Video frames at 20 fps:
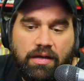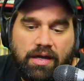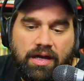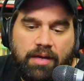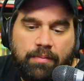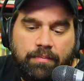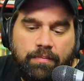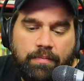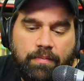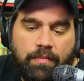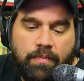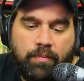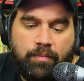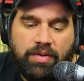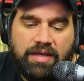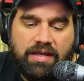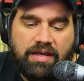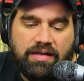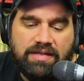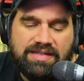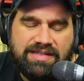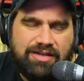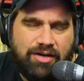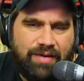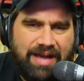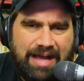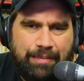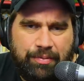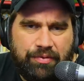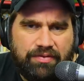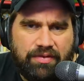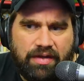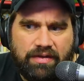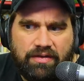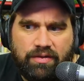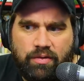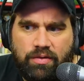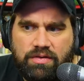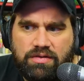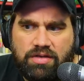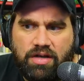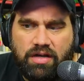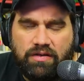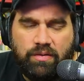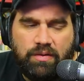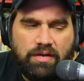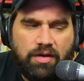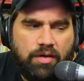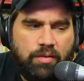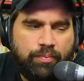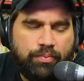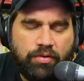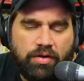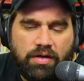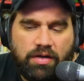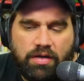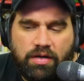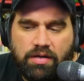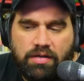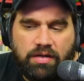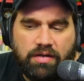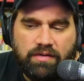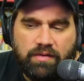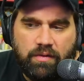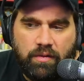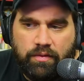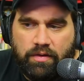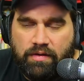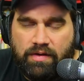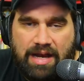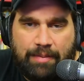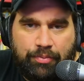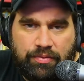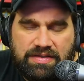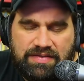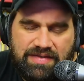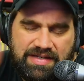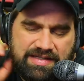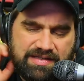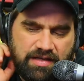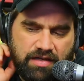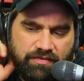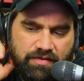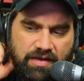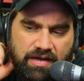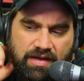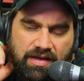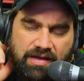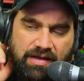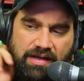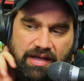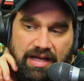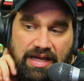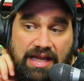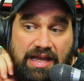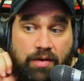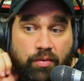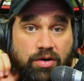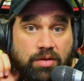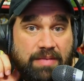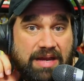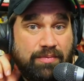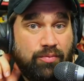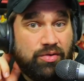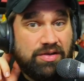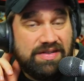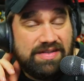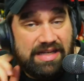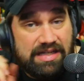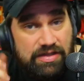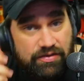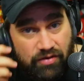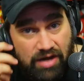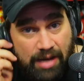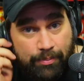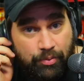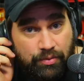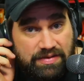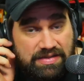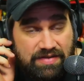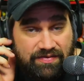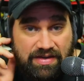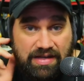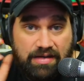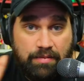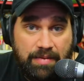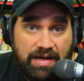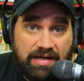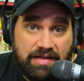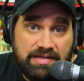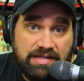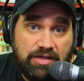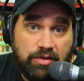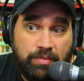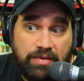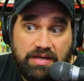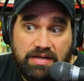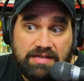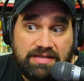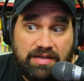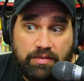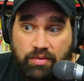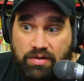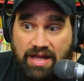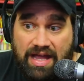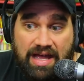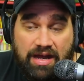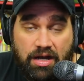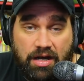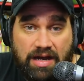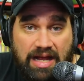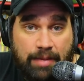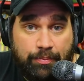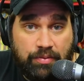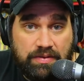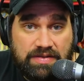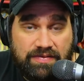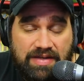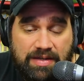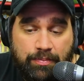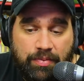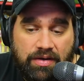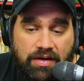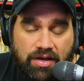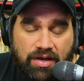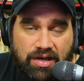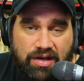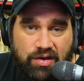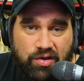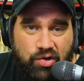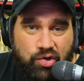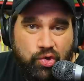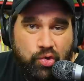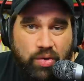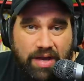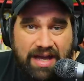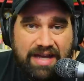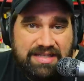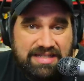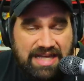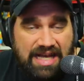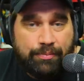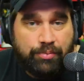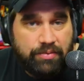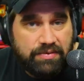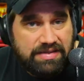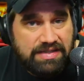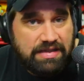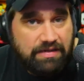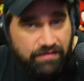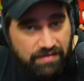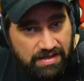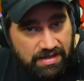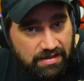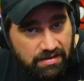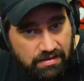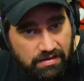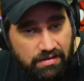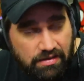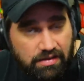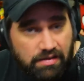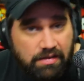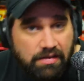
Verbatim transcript: Um, because you know Apple's also in talks with Oprah and does all their Apple TV stuff. It would have made more sense for Apple TV to make a deal because they would have had it on Apple TV. But who has Apple TV?